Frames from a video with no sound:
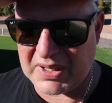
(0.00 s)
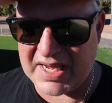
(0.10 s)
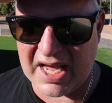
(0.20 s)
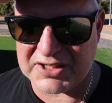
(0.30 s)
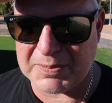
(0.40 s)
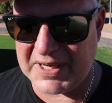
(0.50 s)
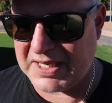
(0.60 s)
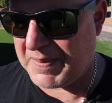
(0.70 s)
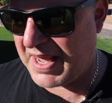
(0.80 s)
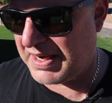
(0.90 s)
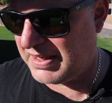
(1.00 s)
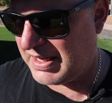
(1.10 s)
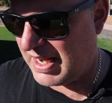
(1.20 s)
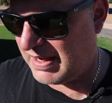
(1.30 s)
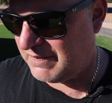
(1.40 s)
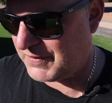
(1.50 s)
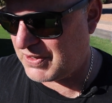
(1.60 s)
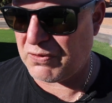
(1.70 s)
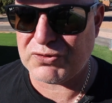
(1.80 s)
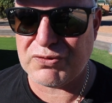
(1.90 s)
I can't speak about it, and for
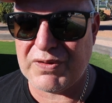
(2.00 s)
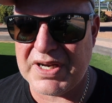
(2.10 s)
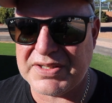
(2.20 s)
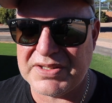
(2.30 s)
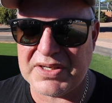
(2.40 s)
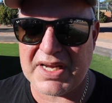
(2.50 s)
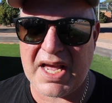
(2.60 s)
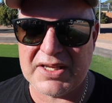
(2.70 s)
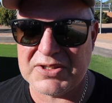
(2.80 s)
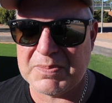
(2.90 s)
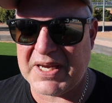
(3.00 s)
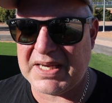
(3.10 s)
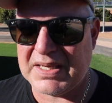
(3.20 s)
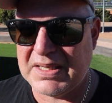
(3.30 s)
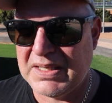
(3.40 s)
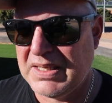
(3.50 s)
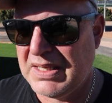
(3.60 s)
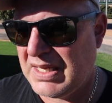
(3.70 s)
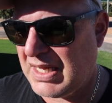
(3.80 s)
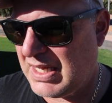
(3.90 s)
cultural reasons, I can't speak
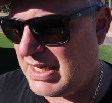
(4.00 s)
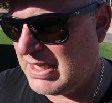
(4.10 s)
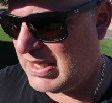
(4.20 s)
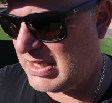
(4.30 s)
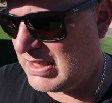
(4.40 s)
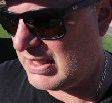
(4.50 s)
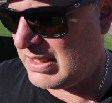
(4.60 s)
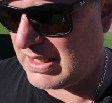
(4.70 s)
about